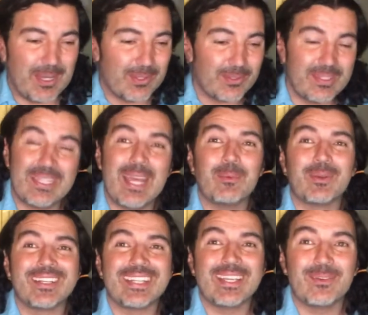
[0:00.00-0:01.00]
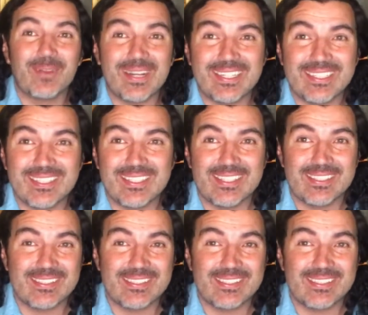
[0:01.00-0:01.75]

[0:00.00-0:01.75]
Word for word: Other than that, we're gonna get right into this.